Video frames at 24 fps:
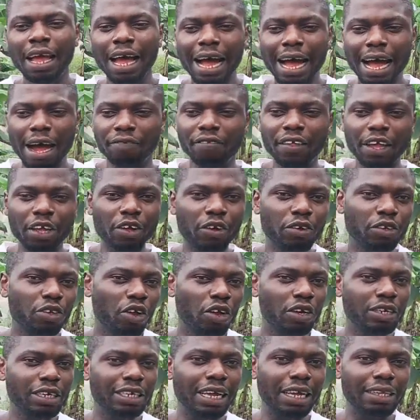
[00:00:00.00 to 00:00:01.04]
After you're
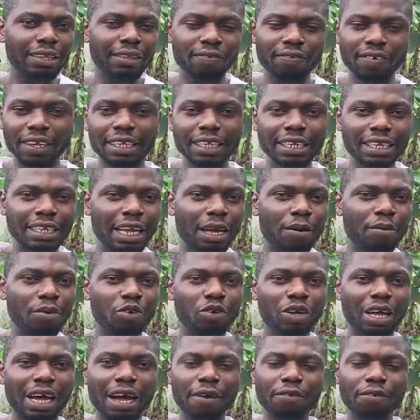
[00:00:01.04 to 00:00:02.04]
done deactivating them, you now